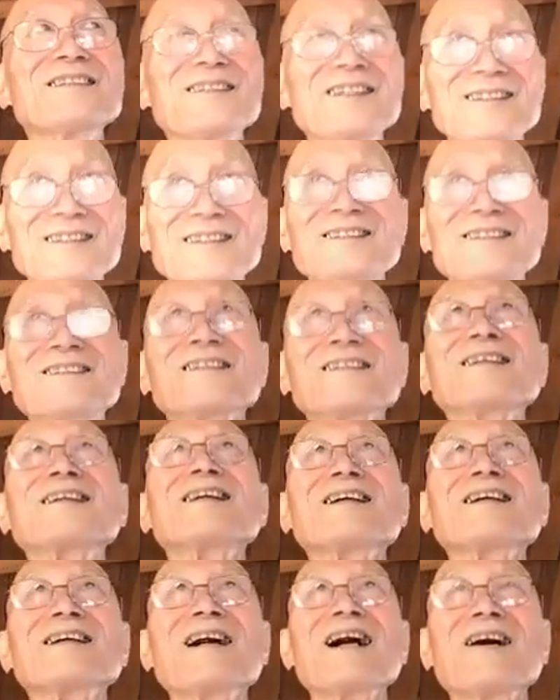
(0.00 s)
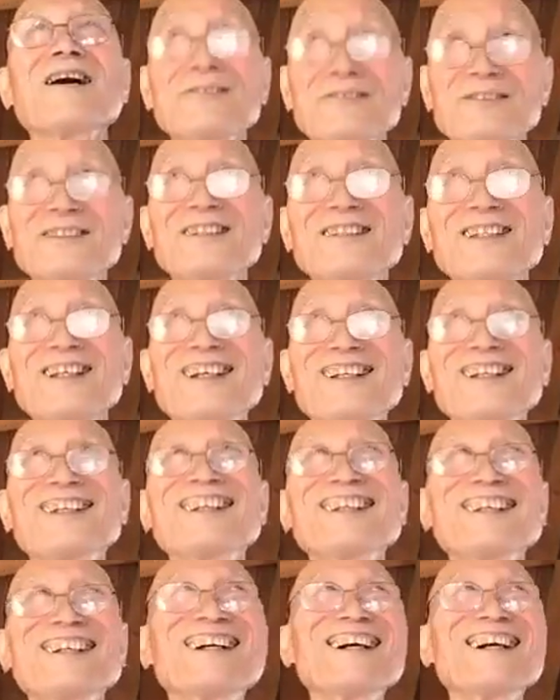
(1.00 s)
Just out.
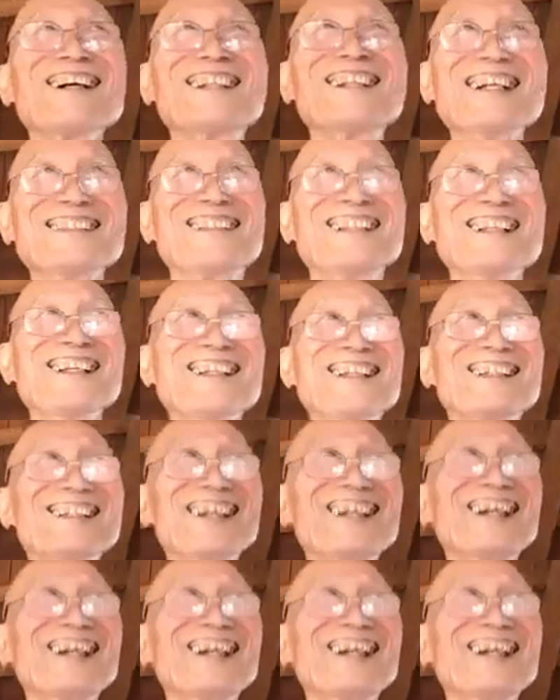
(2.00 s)
That's it.